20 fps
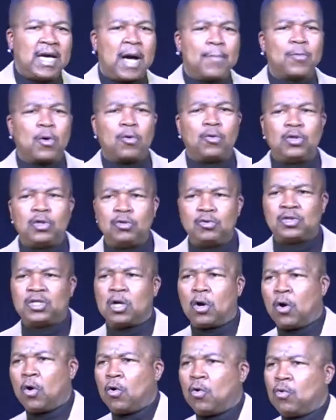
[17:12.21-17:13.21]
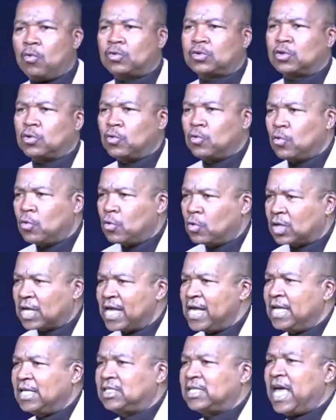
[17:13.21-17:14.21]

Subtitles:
I'm going to use the old school King